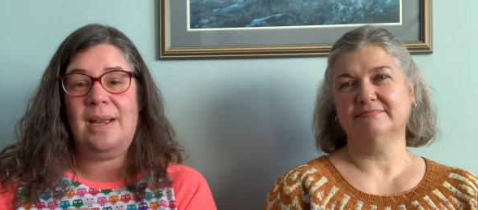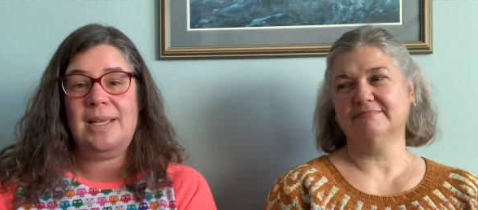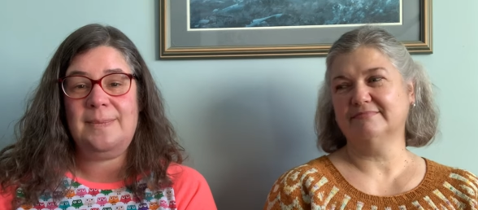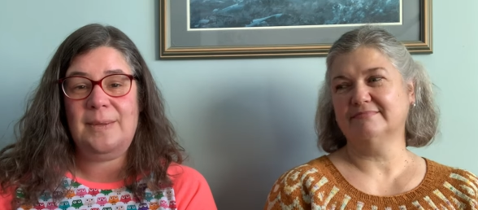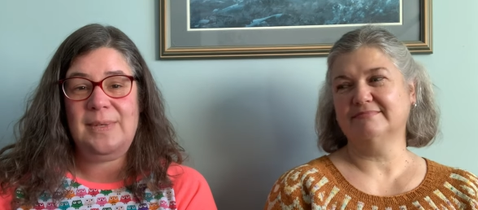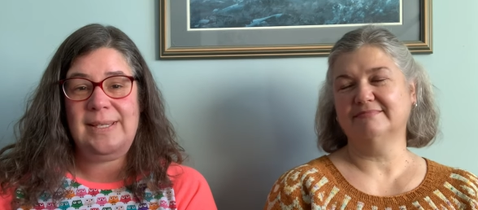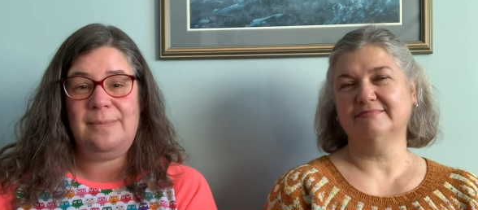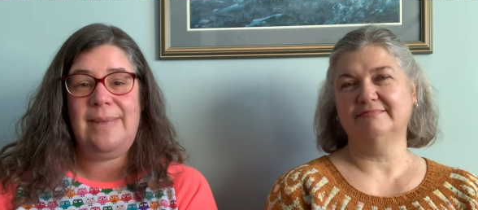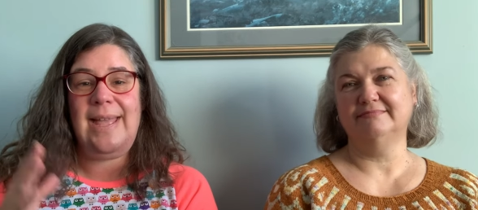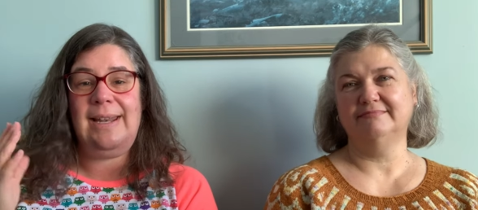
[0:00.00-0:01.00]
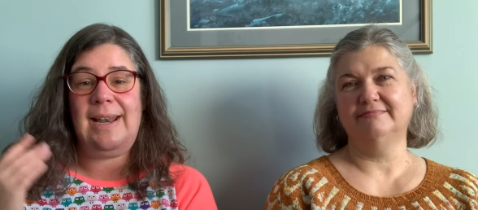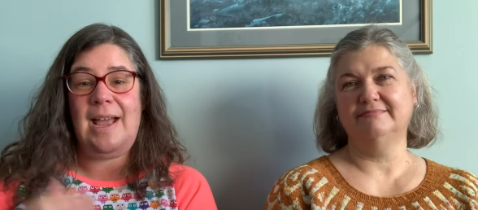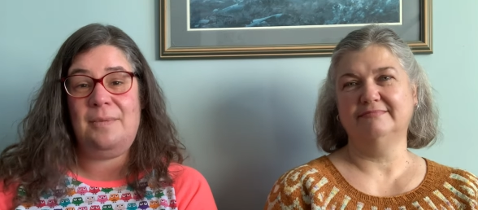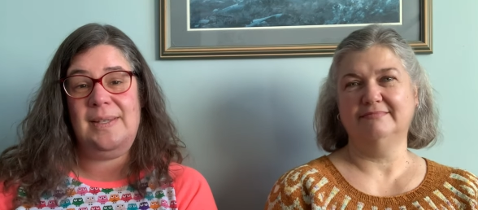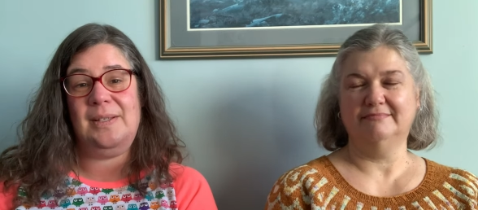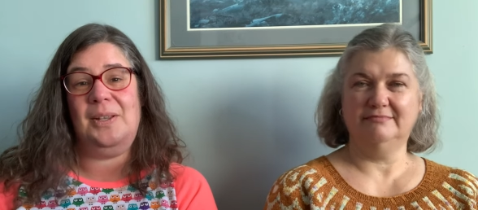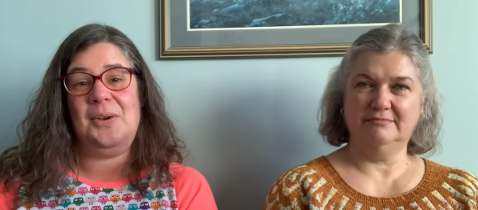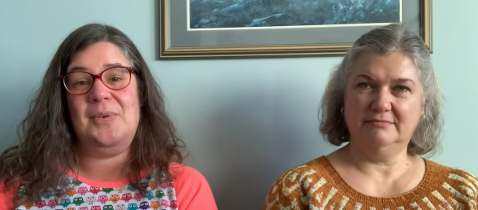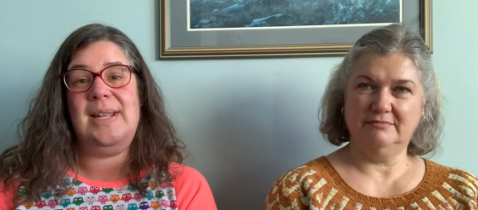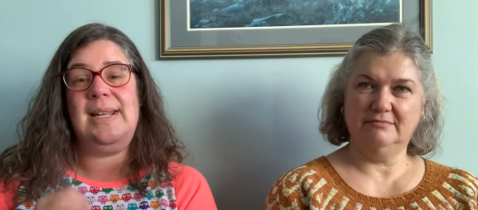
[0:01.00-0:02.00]
Speaker 1: husband was in bed, and I was
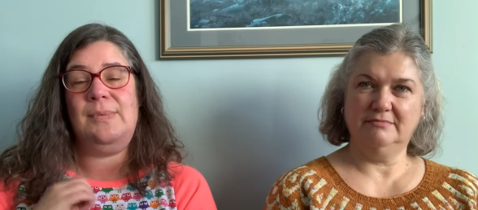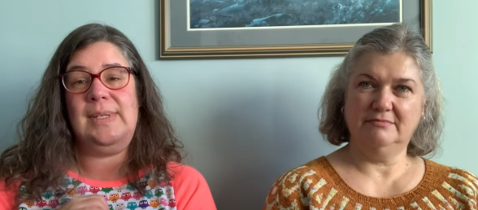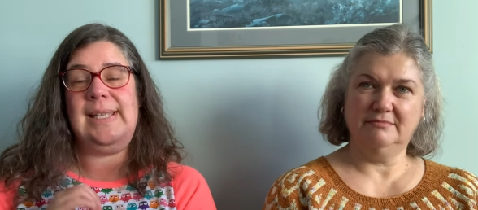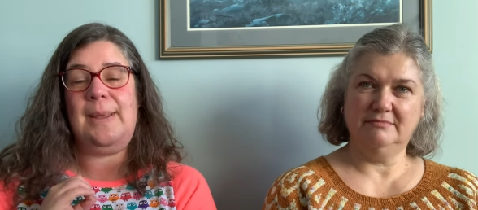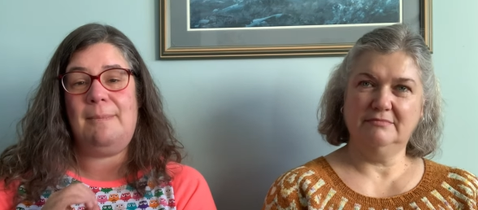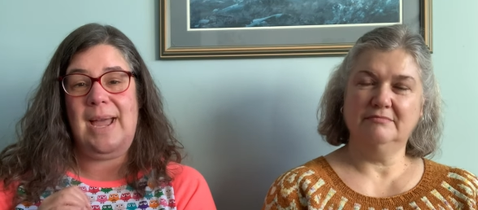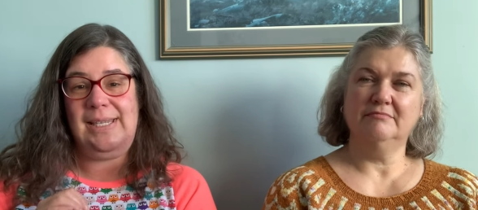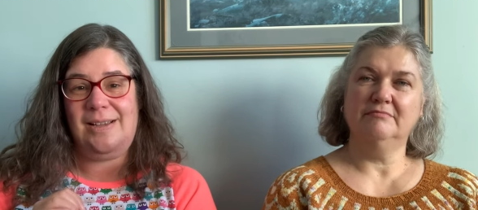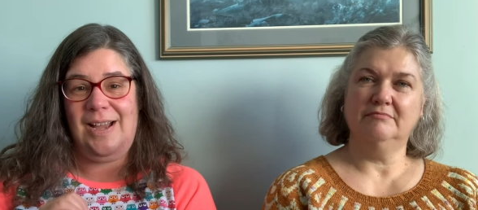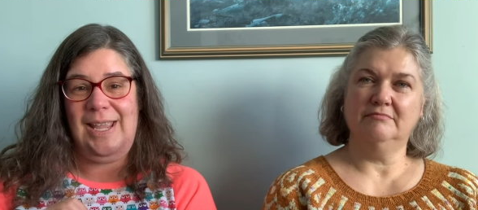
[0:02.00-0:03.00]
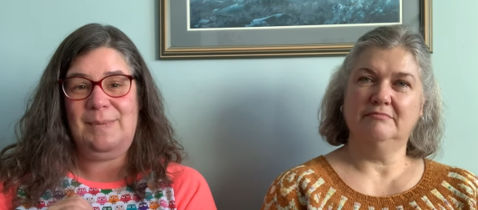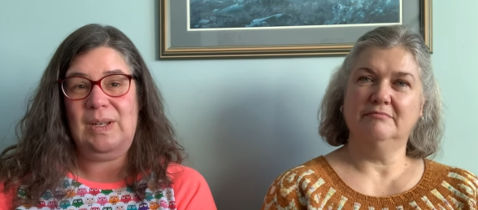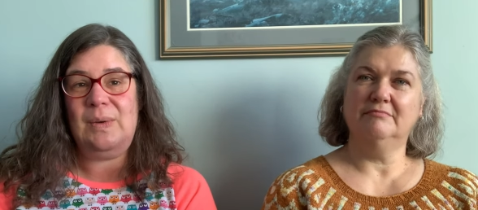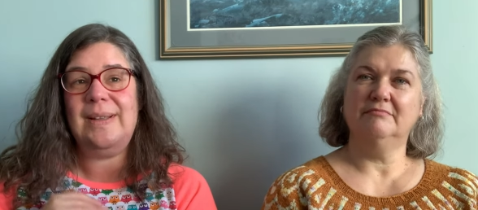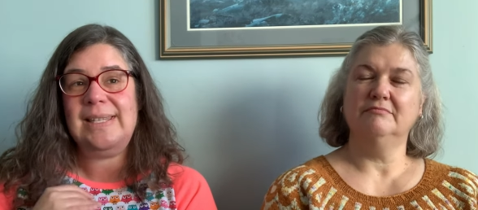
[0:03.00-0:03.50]
alone, and it was like my time, you know.